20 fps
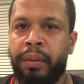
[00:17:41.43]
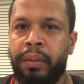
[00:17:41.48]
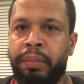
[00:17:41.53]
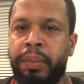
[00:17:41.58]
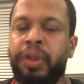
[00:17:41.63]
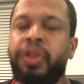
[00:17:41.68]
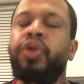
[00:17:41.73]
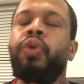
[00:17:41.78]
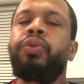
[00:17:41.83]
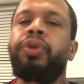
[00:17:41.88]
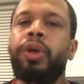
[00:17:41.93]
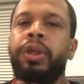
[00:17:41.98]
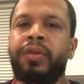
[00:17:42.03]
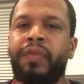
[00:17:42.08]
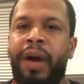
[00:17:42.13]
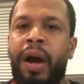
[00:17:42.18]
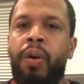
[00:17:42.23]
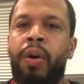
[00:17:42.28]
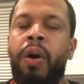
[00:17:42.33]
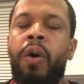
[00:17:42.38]
But 2/3 of
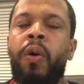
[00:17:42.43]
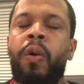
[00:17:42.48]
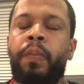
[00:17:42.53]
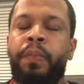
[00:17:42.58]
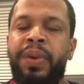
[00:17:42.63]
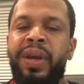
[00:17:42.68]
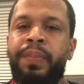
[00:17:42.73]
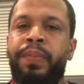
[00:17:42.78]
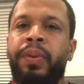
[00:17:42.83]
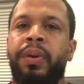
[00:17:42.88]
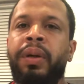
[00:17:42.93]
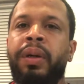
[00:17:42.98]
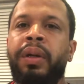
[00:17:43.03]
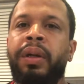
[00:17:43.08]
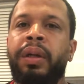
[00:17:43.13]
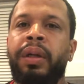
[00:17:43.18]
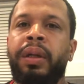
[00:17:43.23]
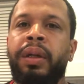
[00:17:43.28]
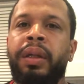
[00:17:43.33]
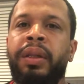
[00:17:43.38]
our own people,
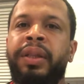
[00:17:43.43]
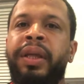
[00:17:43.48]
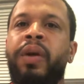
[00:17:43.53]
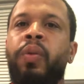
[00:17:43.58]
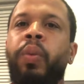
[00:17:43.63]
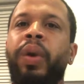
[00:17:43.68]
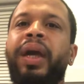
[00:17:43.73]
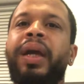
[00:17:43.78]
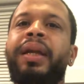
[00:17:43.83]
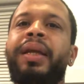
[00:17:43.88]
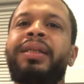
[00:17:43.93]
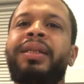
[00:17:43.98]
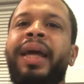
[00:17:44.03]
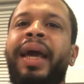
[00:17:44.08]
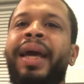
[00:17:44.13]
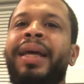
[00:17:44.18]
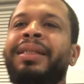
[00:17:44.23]
their wickedness